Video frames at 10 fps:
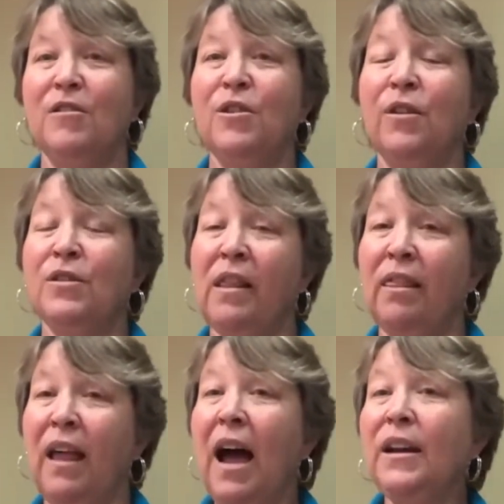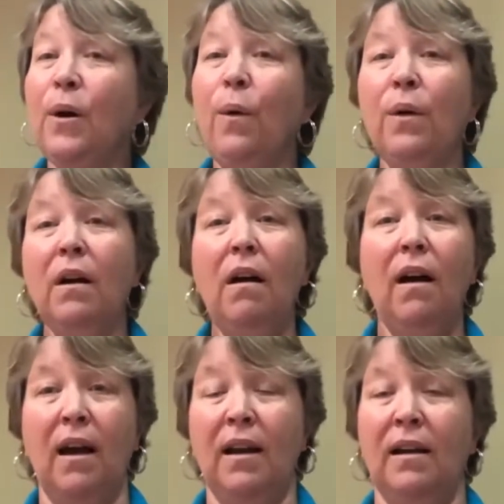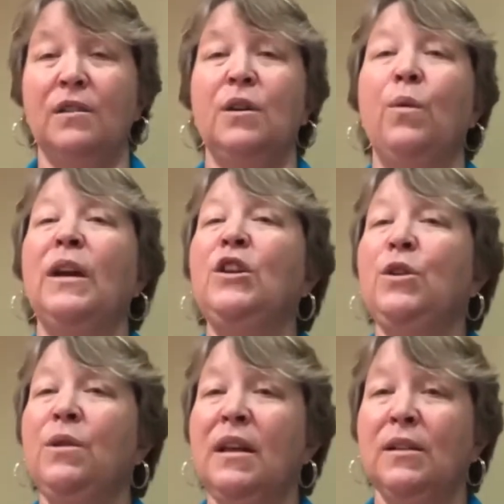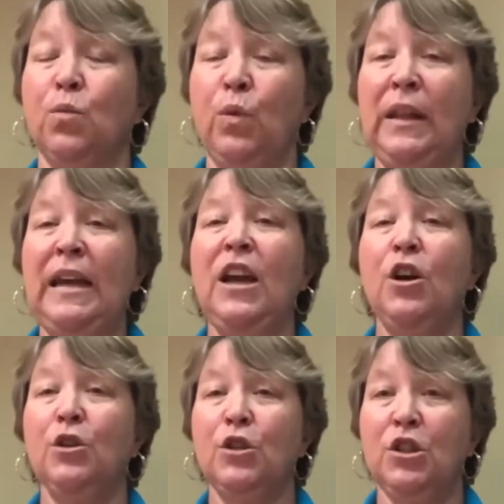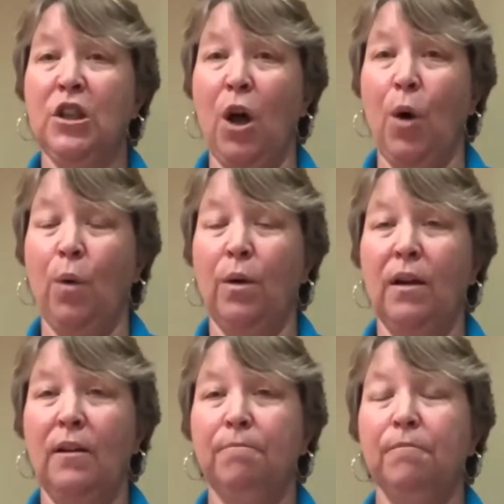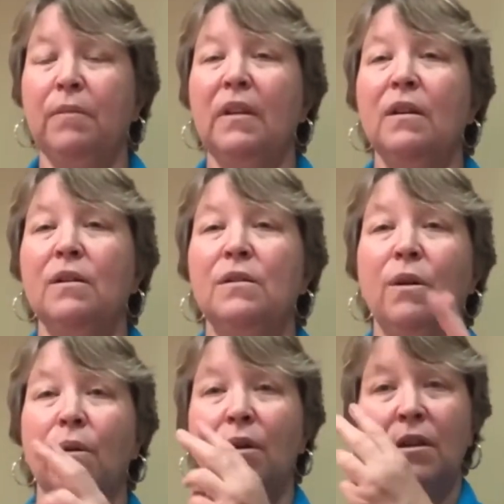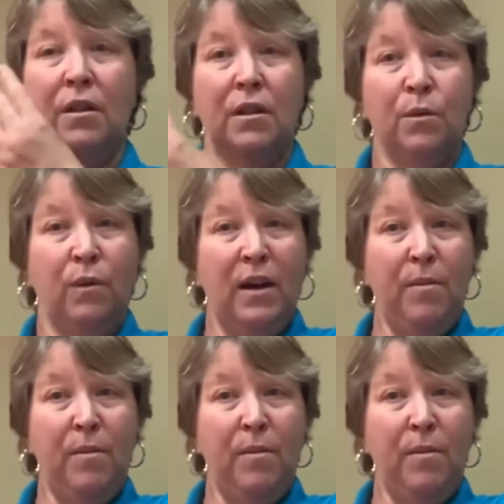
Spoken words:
So there's a lot going on, so you want to do things really slow. So 3